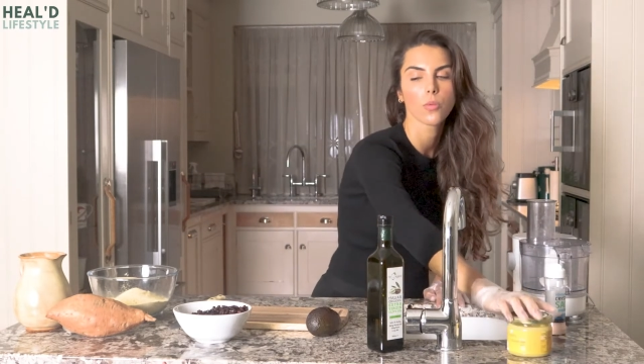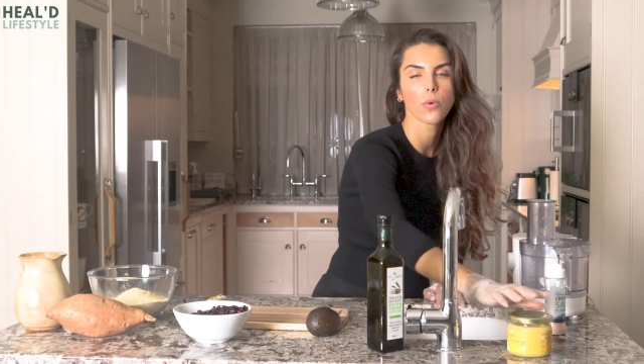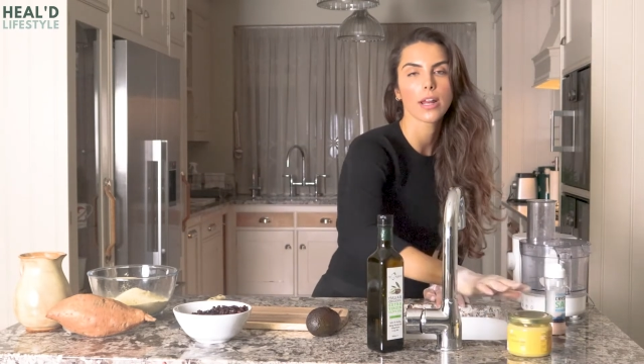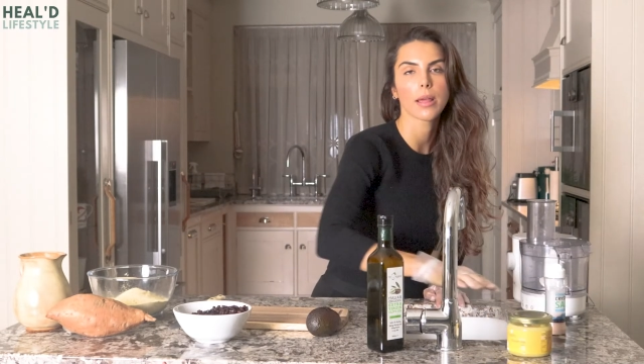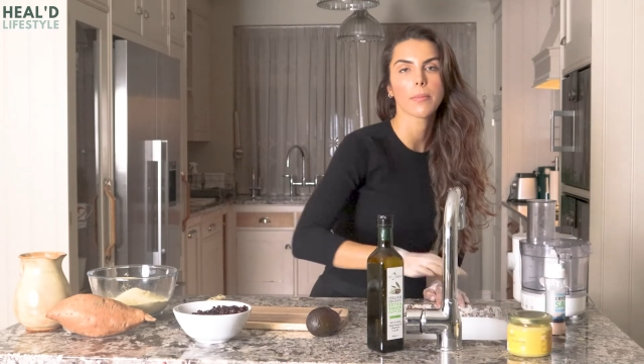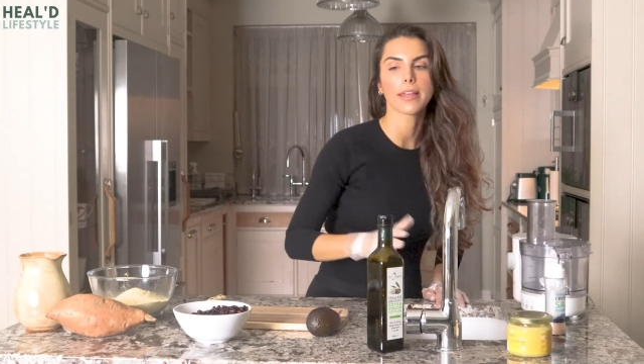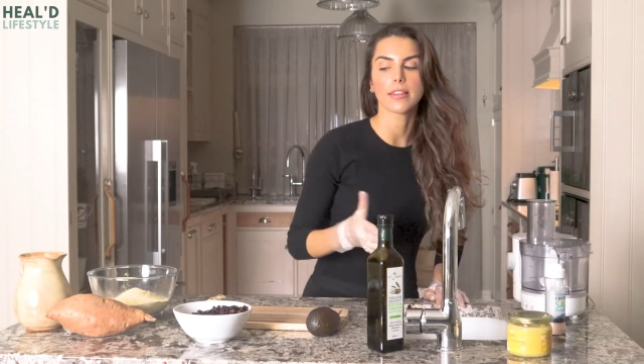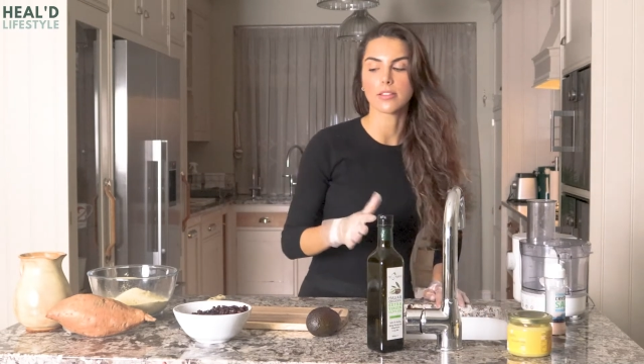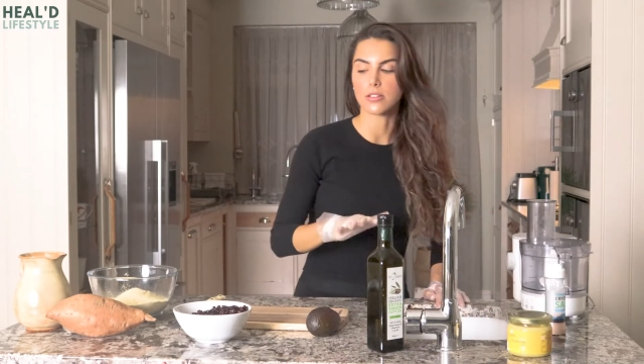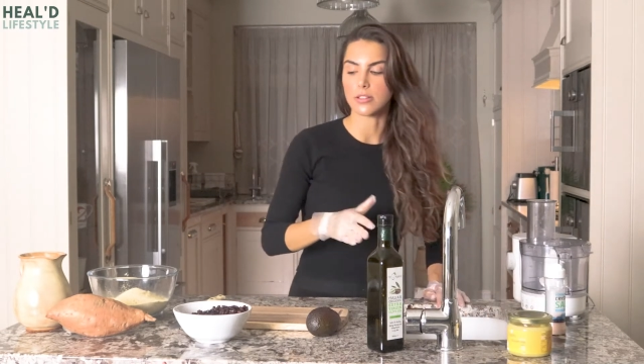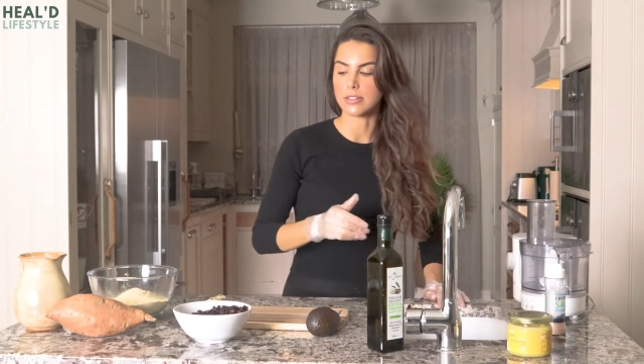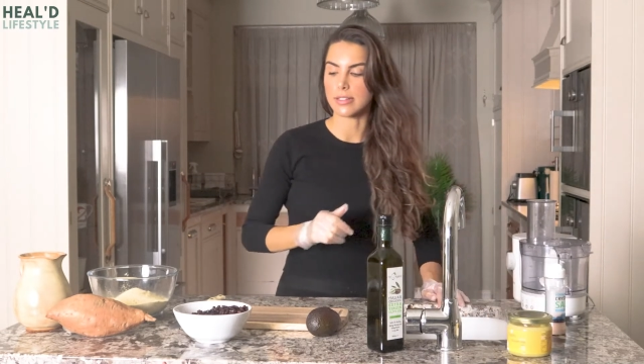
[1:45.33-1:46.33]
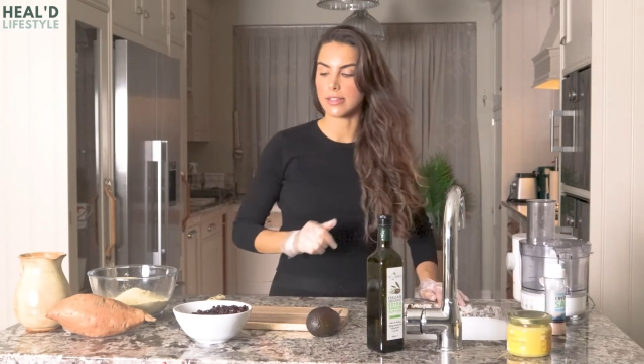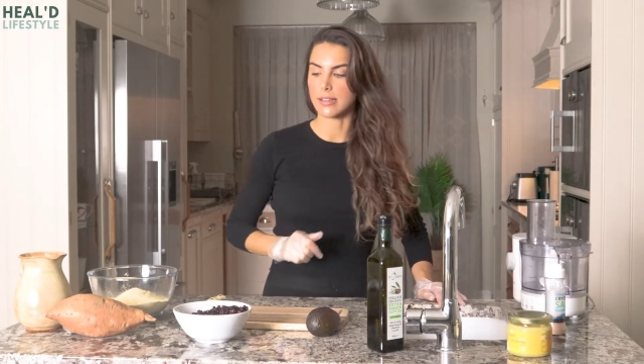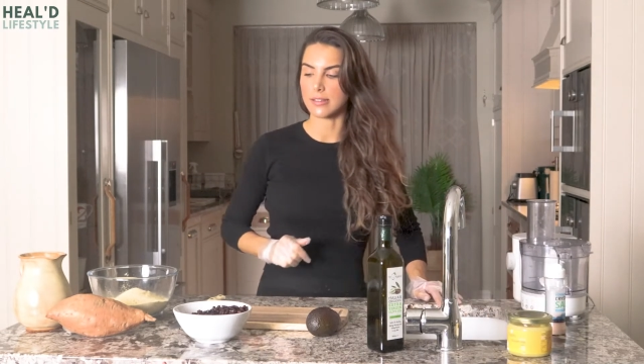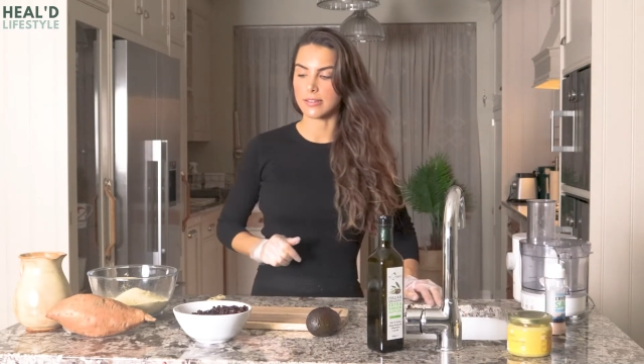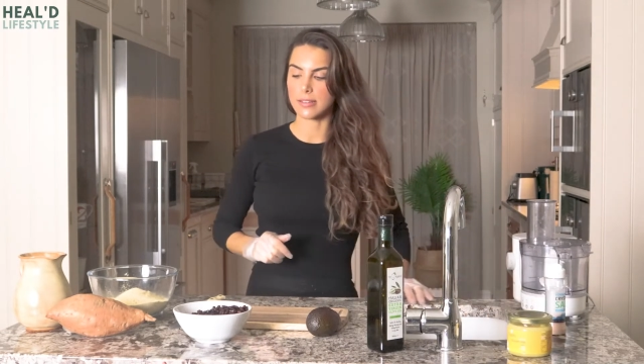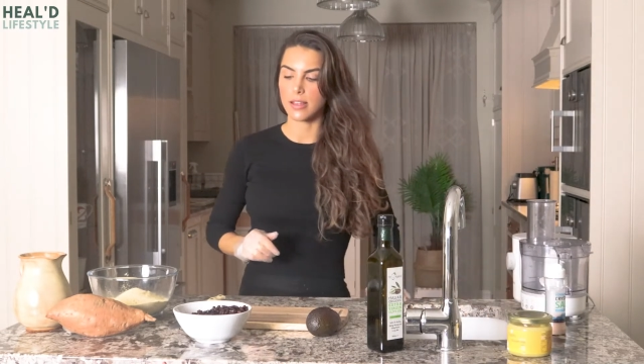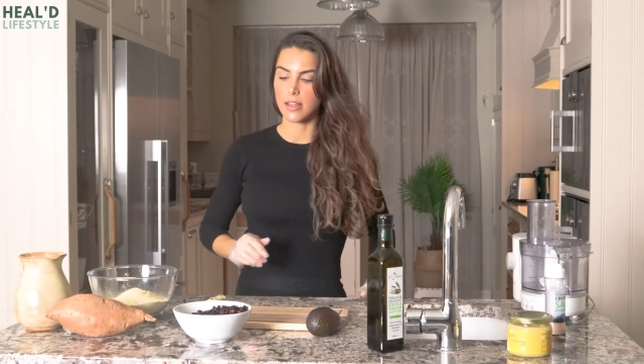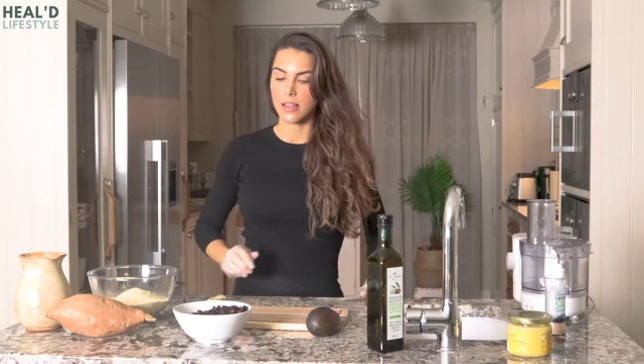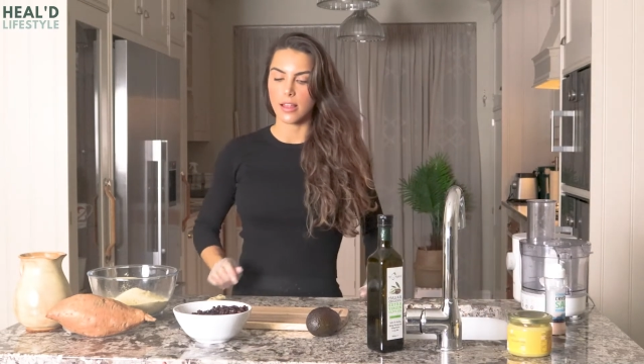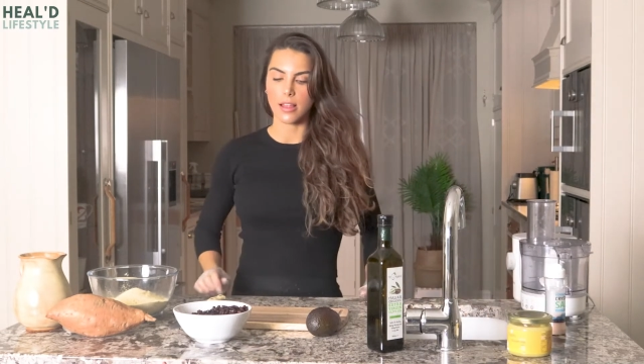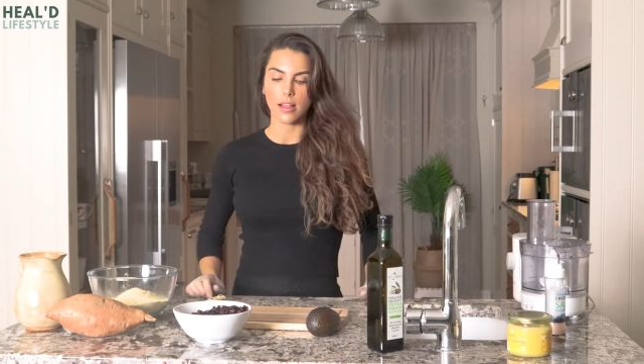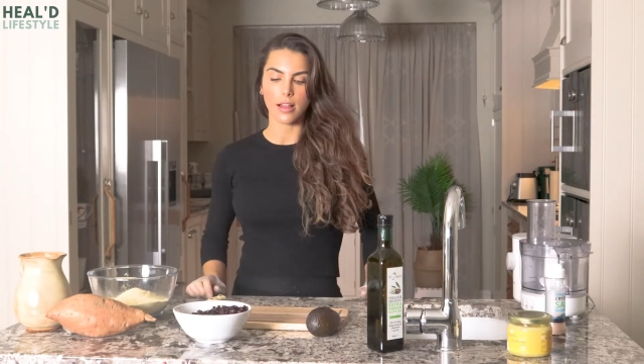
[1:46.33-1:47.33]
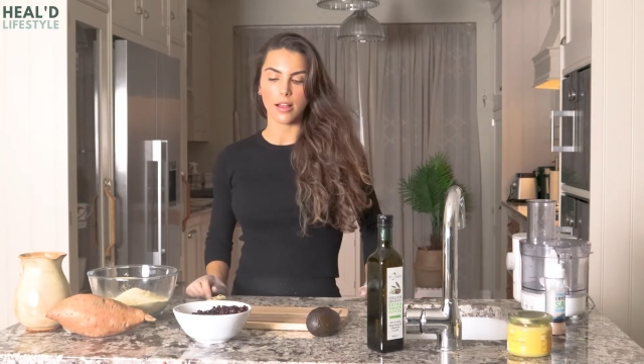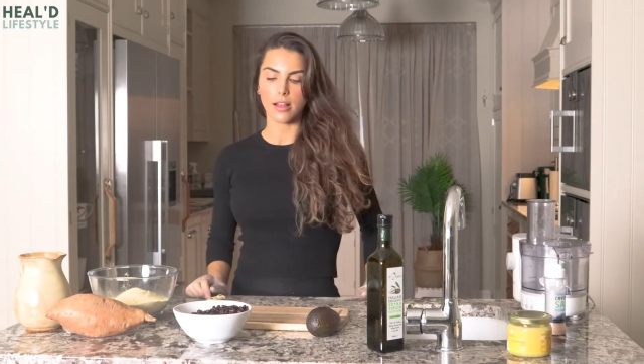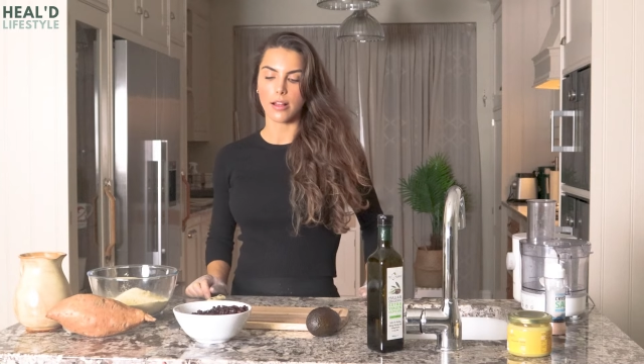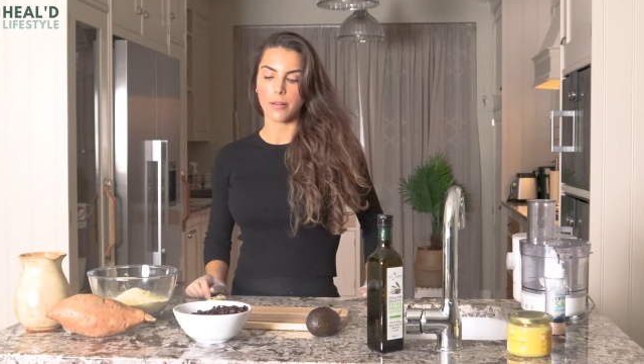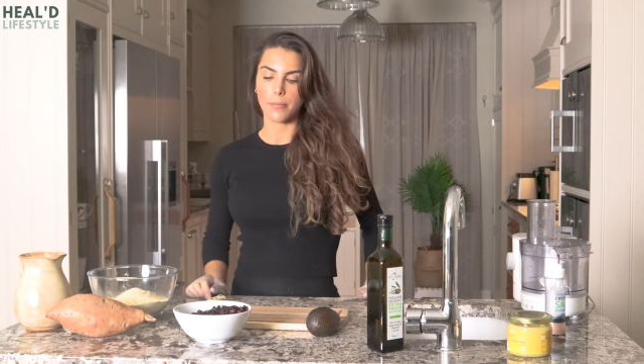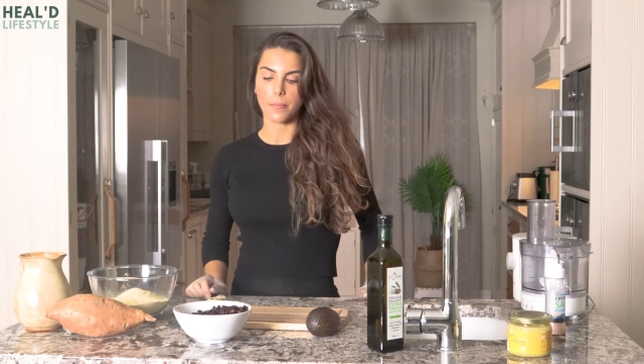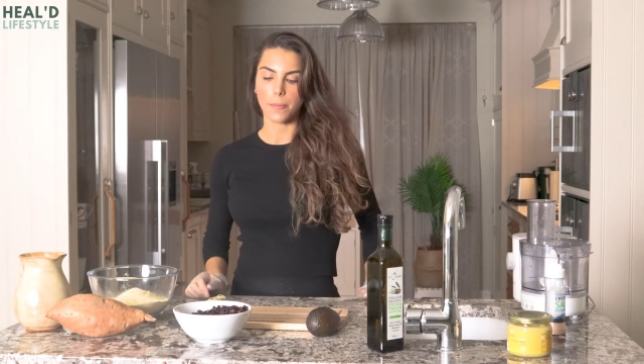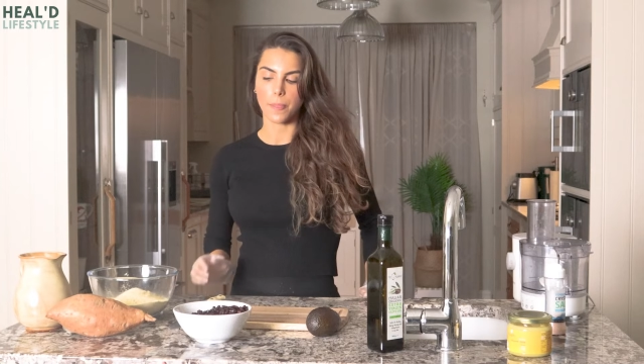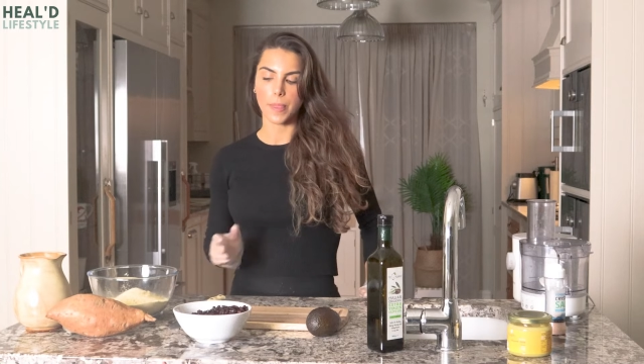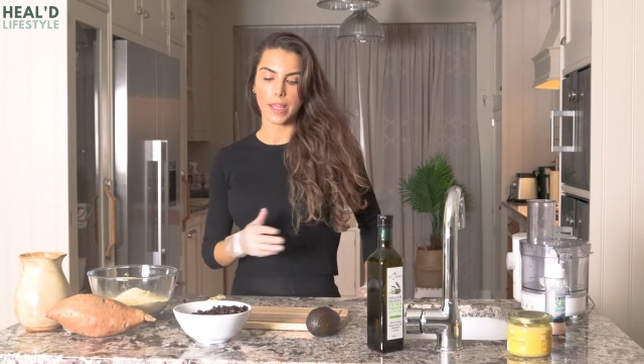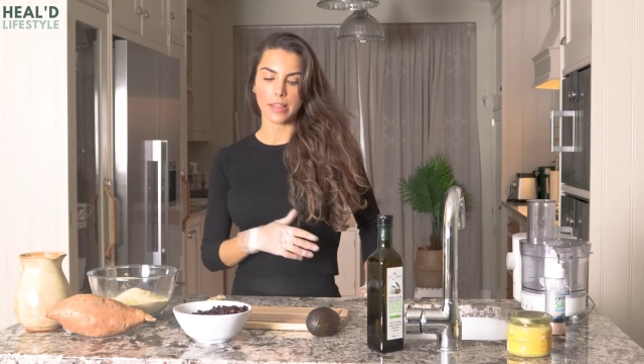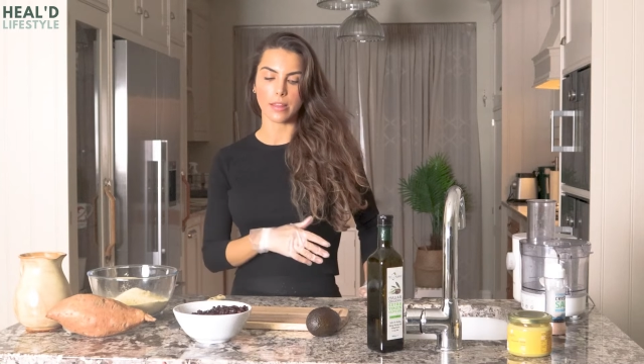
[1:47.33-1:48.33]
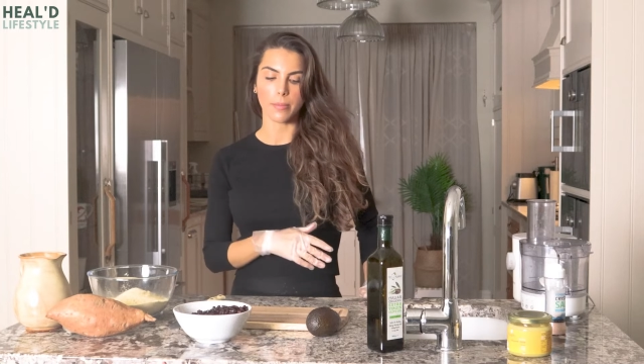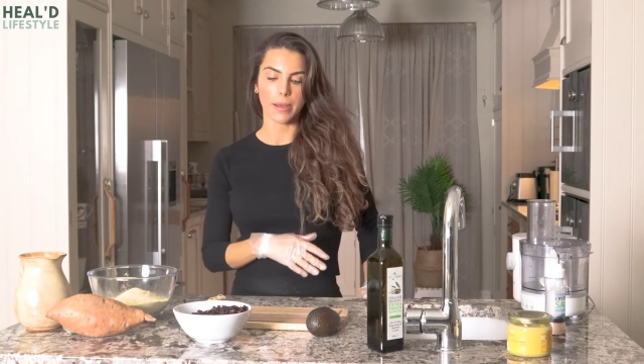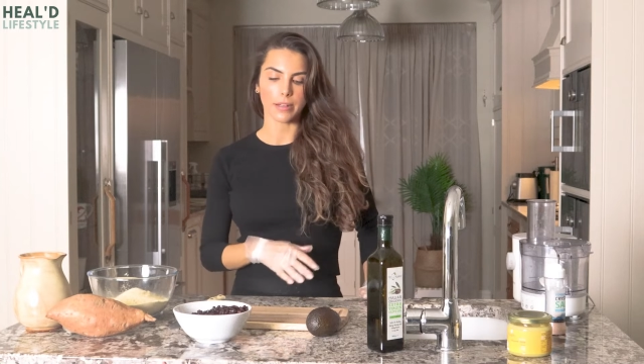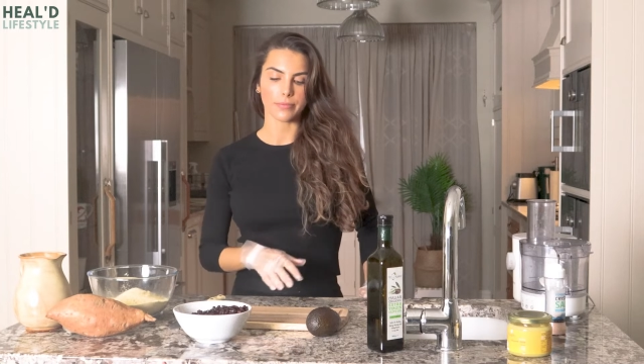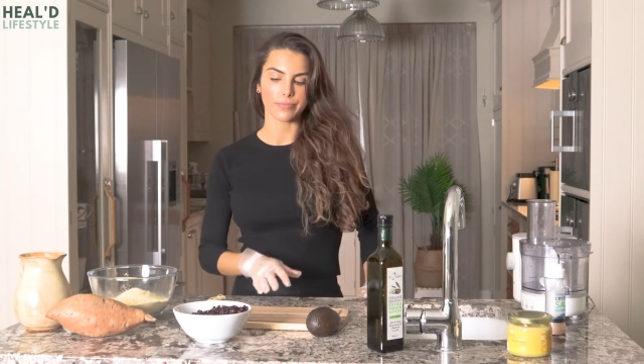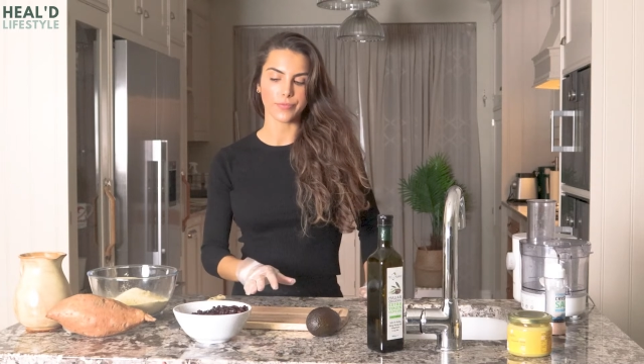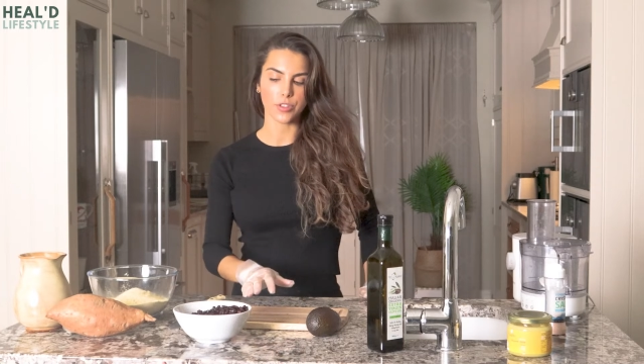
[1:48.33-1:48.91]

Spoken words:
When I make the tortillas in the pan.